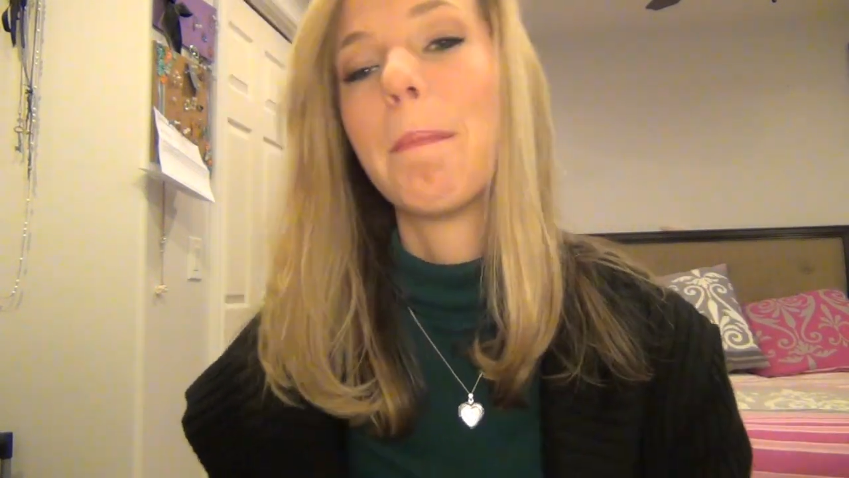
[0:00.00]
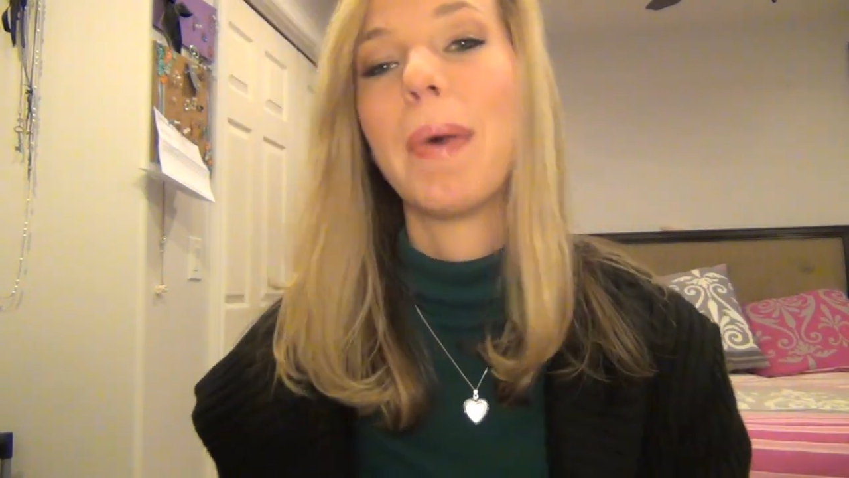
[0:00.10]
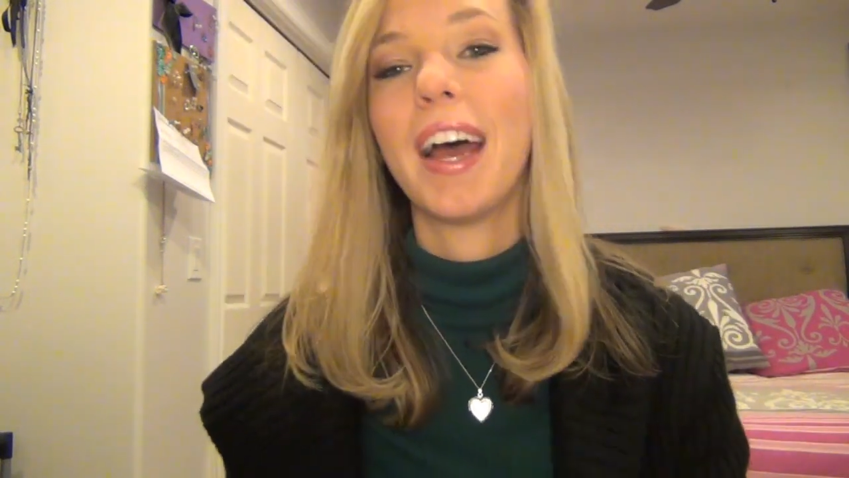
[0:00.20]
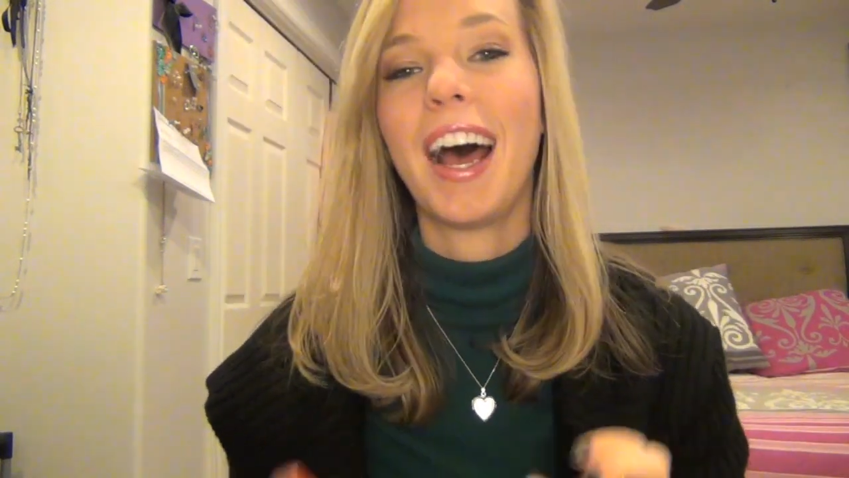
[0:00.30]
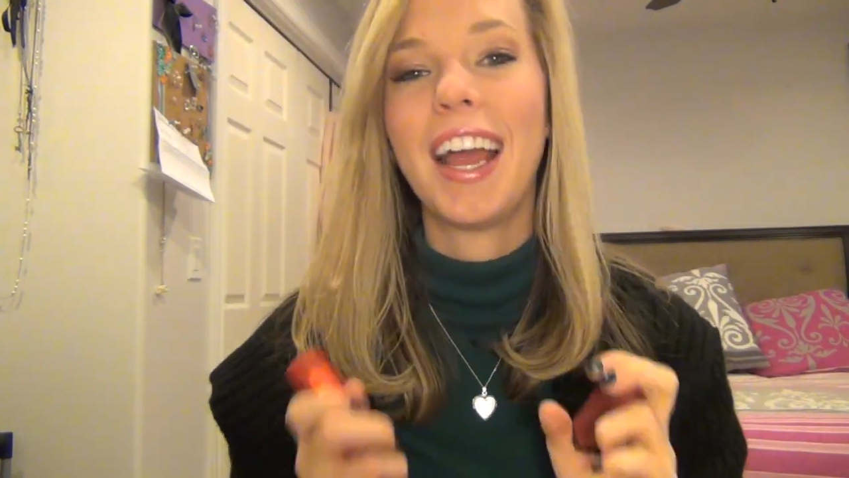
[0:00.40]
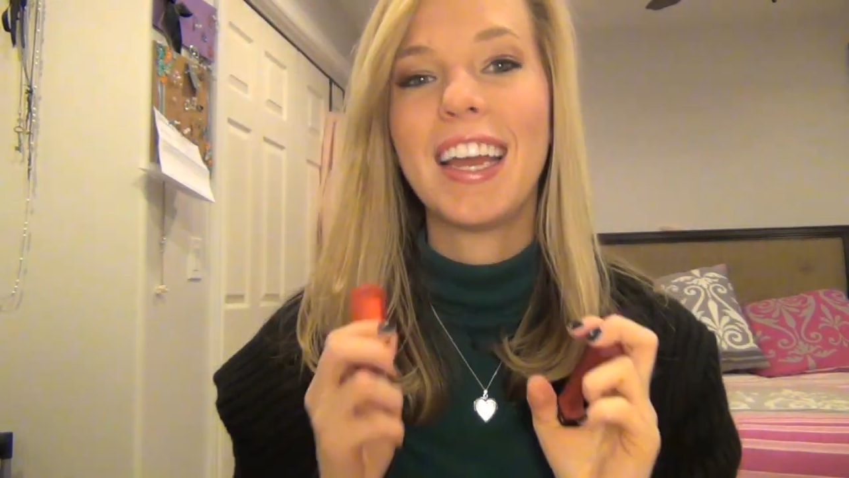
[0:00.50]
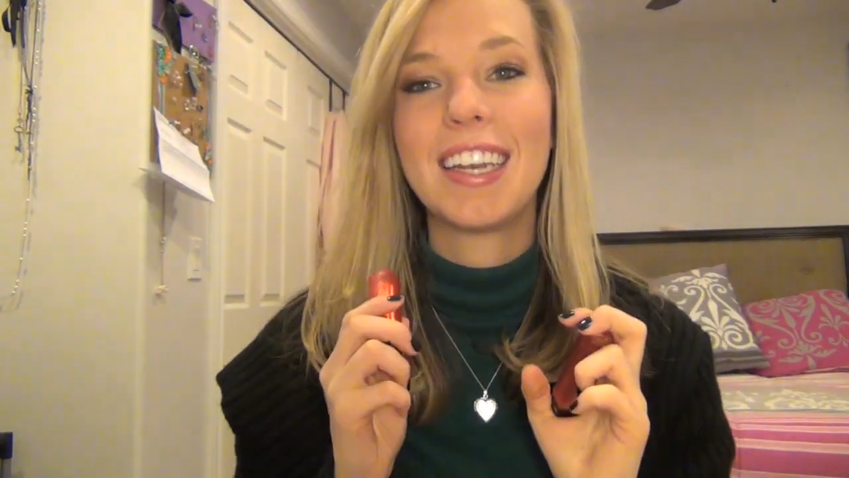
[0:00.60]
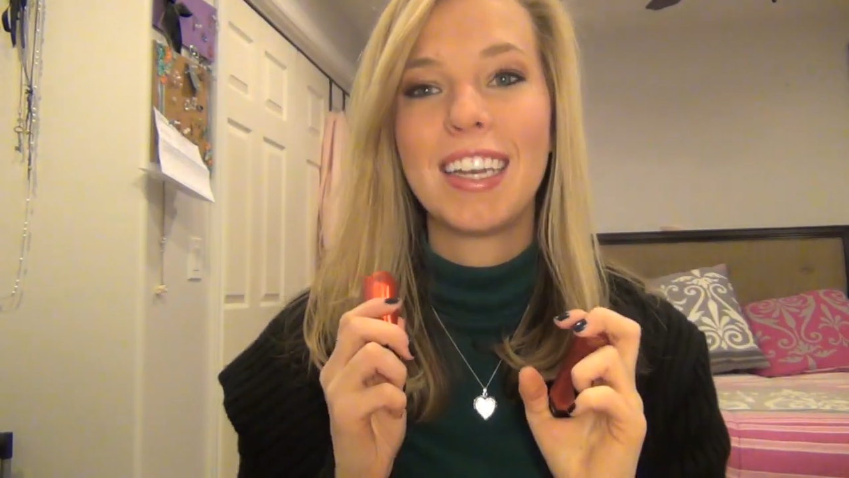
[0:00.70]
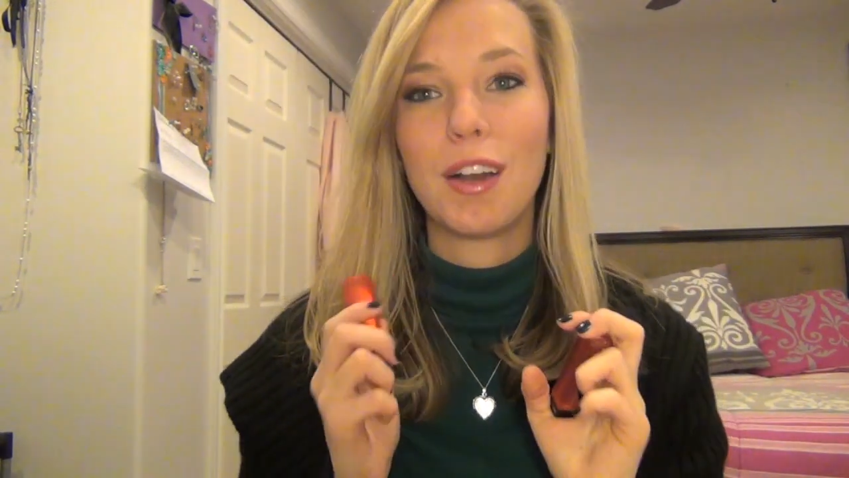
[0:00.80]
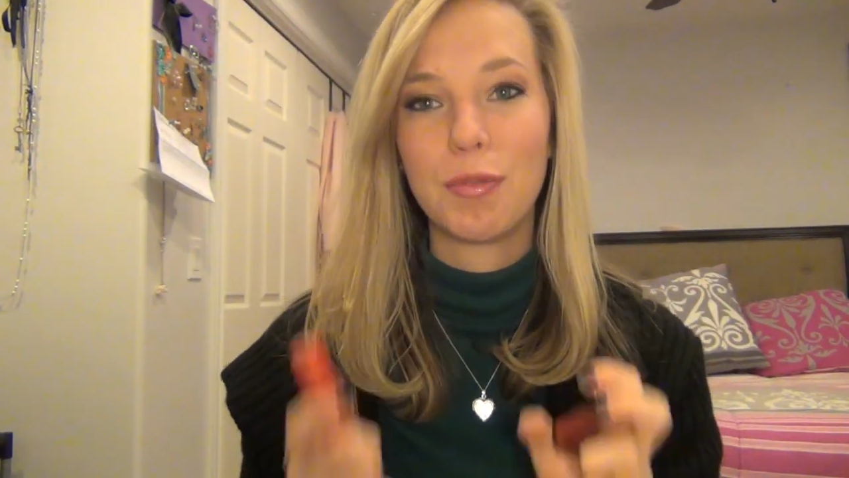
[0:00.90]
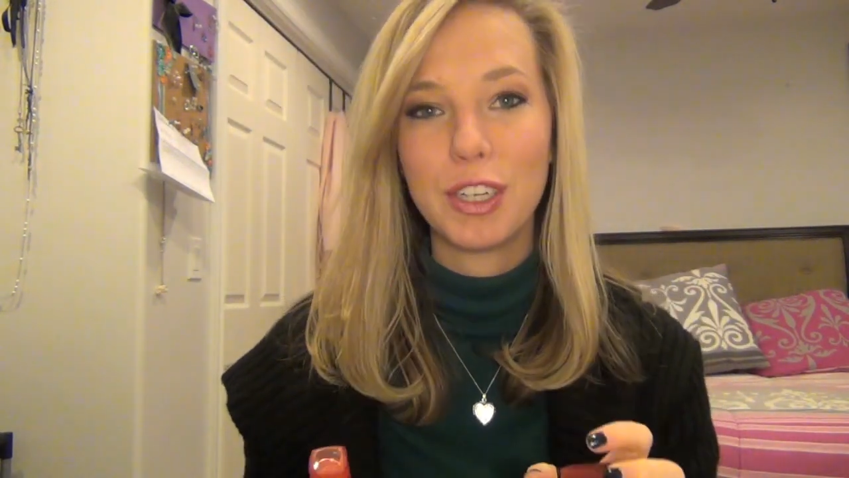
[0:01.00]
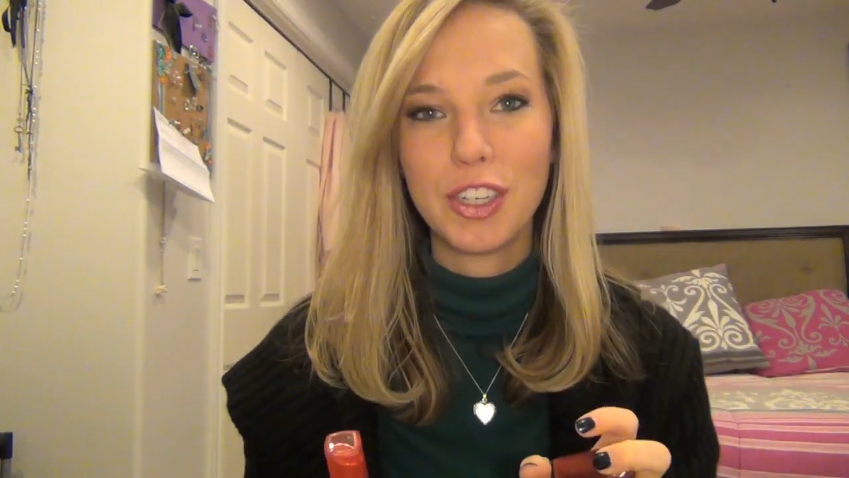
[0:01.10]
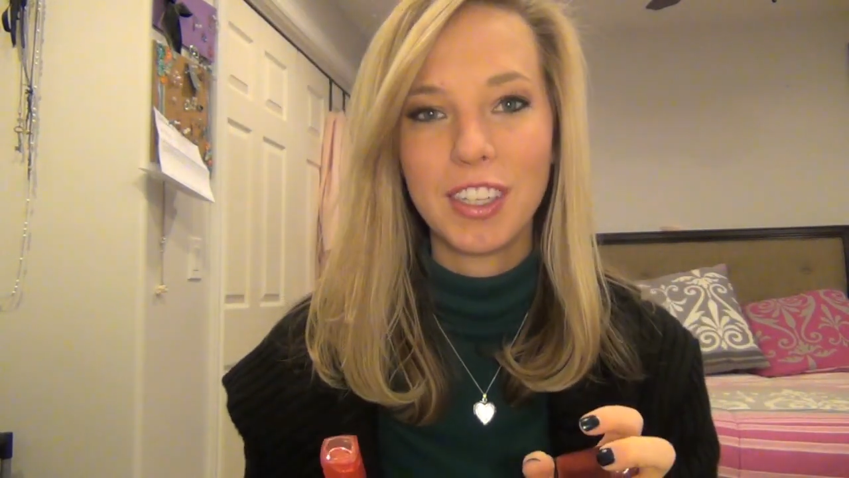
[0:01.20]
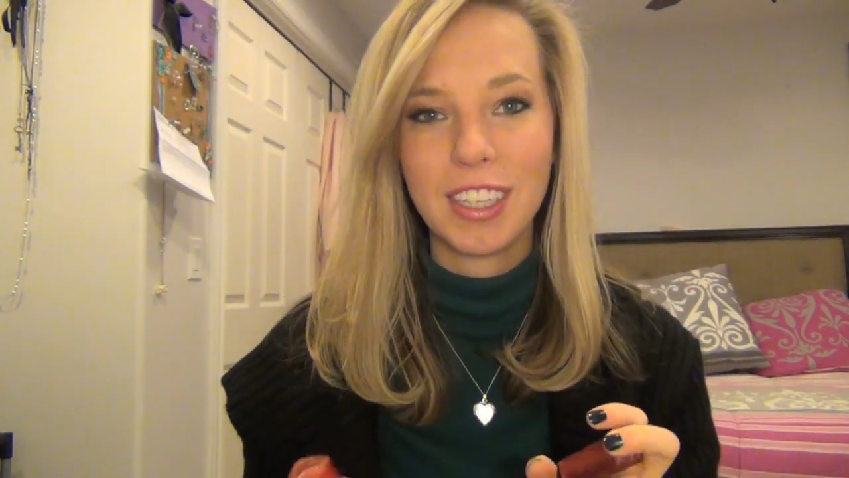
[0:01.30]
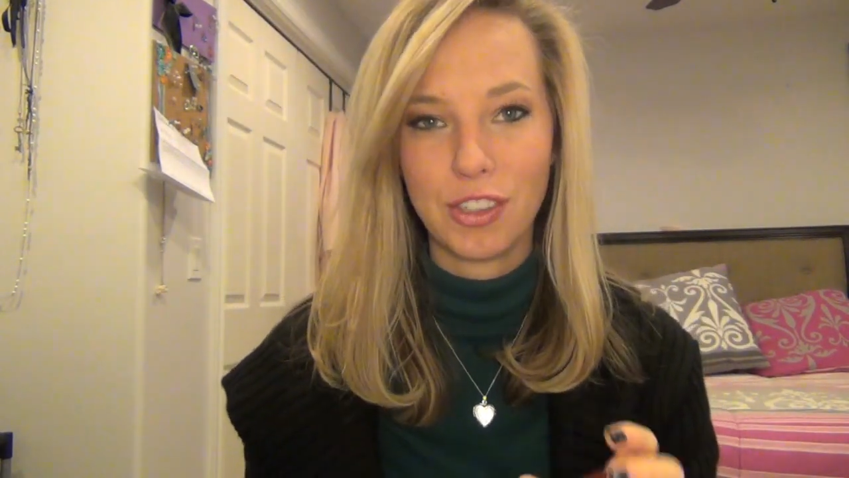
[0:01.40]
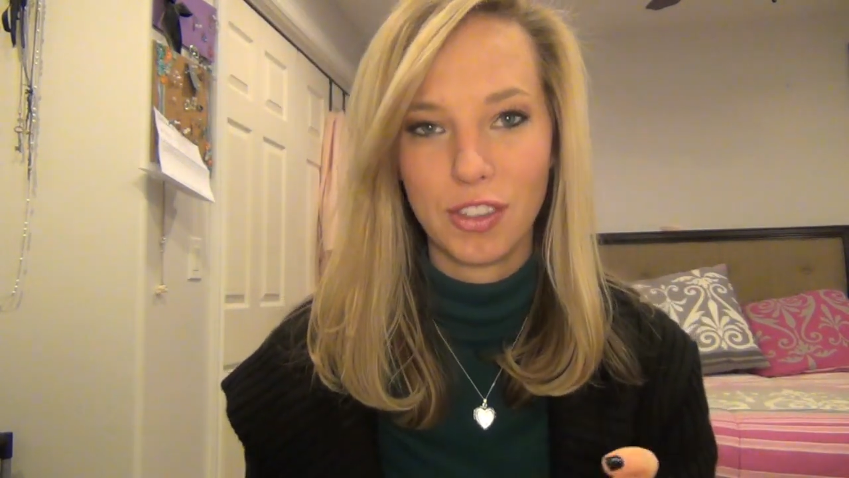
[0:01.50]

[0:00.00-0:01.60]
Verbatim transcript: but I had originally